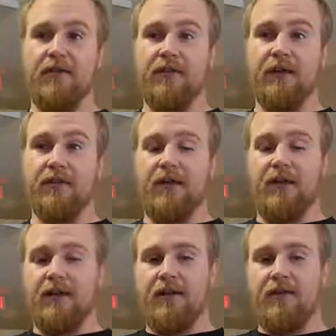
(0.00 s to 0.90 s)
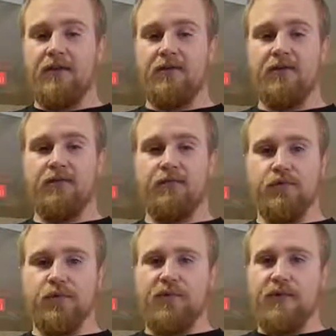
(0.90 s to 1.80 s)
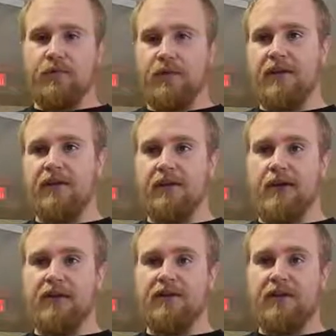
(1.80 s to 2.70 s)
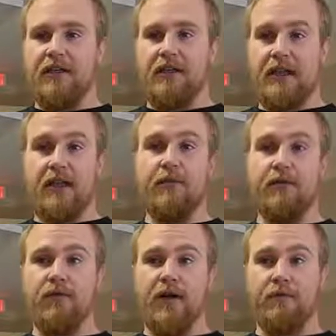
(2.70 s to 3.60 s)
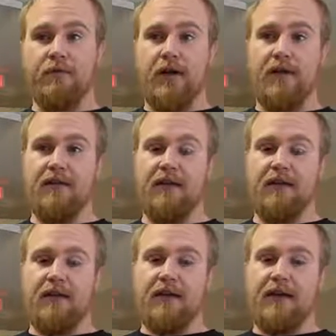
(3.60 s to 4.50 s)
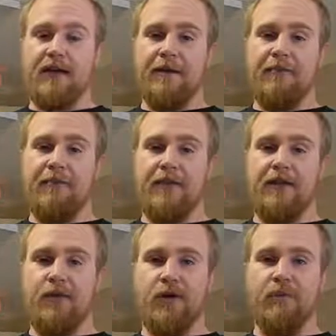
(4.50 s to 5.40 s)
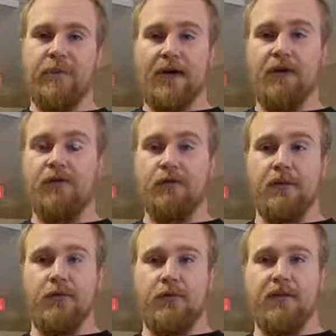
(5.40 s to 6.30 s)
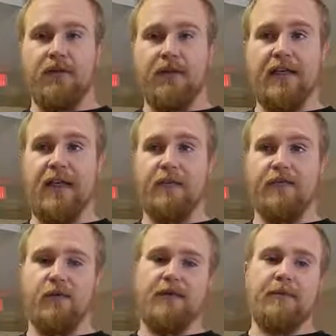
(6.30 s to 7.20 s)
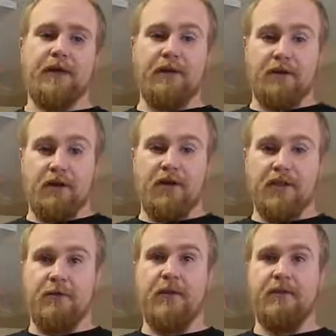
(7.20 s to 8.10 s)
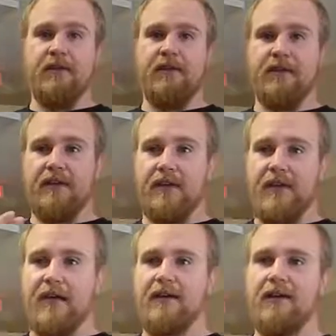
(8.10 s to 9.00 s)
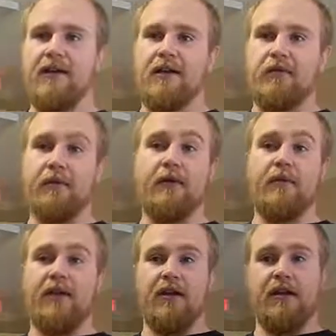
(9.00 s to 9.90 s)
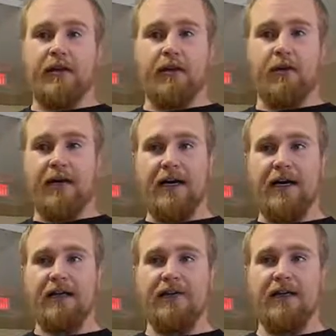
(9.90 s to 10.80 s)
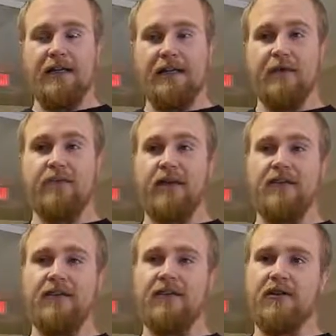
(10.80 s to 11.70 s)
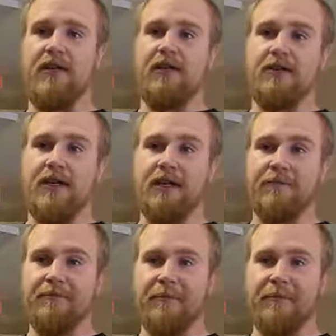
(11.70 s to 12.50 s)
So, just proving that rents are actually attainable for that rate is what buyers really want to see before they make a large commitment and say, hey, we want to put in an LOI and get that project under contract.